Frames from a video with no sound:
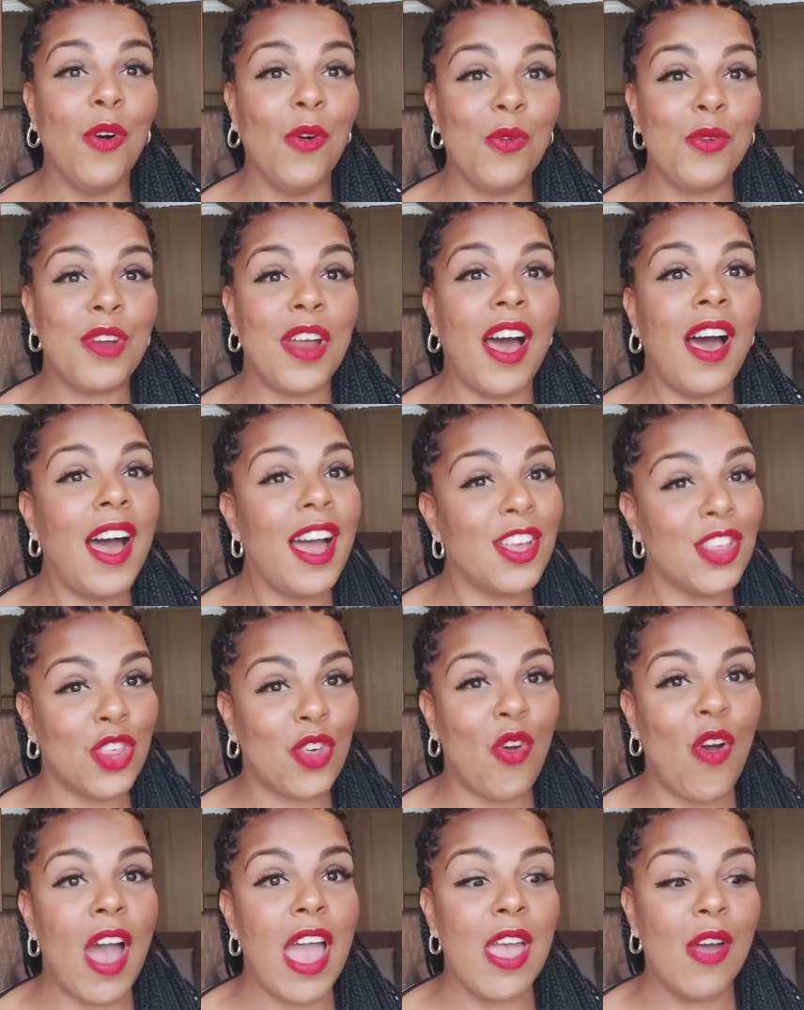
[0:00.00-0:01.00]
order
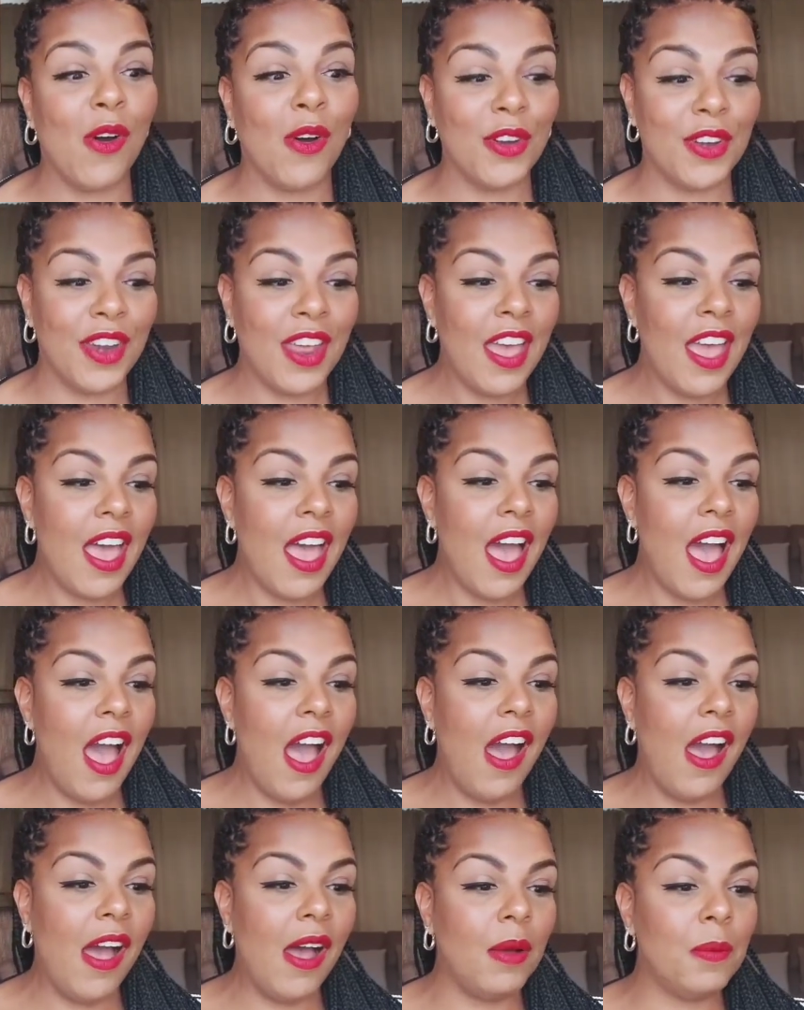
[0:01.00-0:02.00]
and try
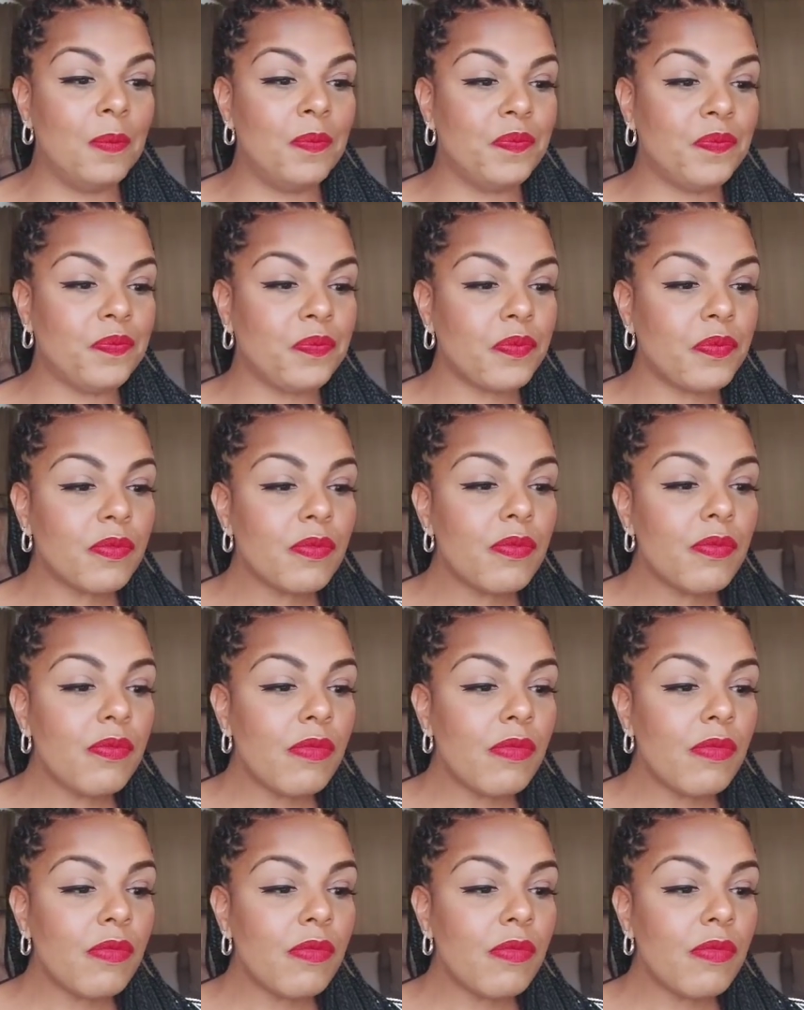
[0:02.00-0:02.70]
on.